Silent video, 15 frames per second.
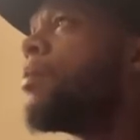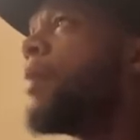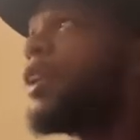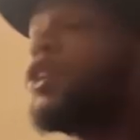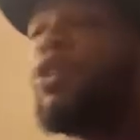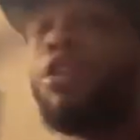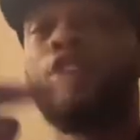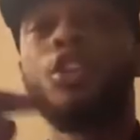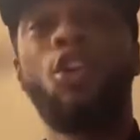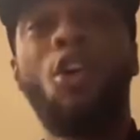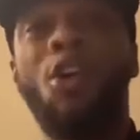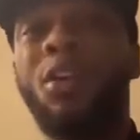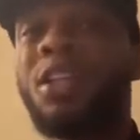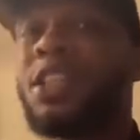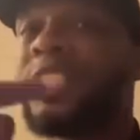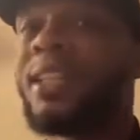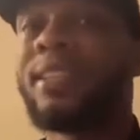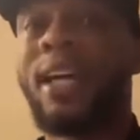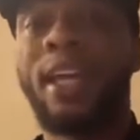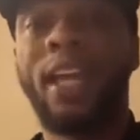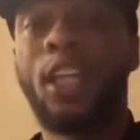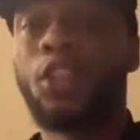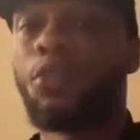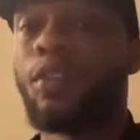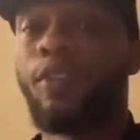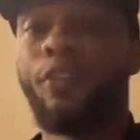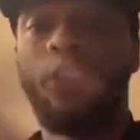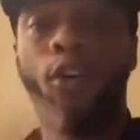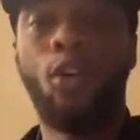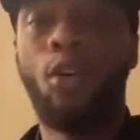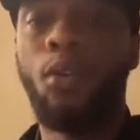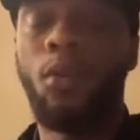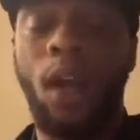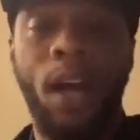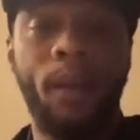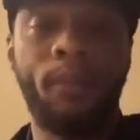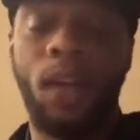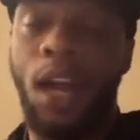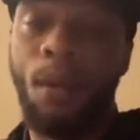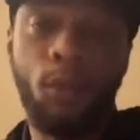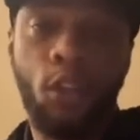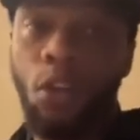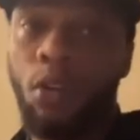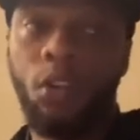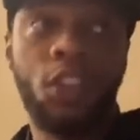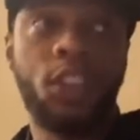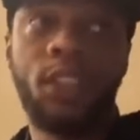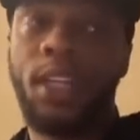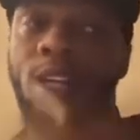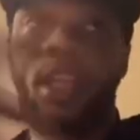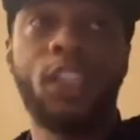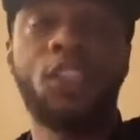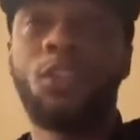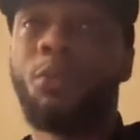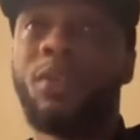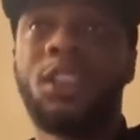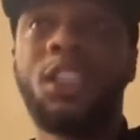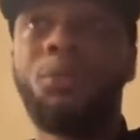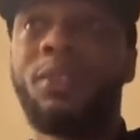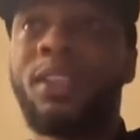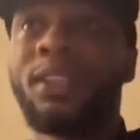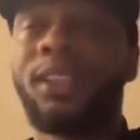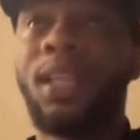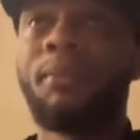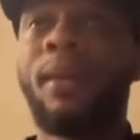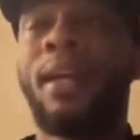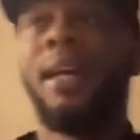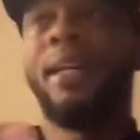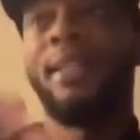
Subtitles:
My daughter's calling, she's not answering the phone. I'm calling, she's not answering when she's with this lame.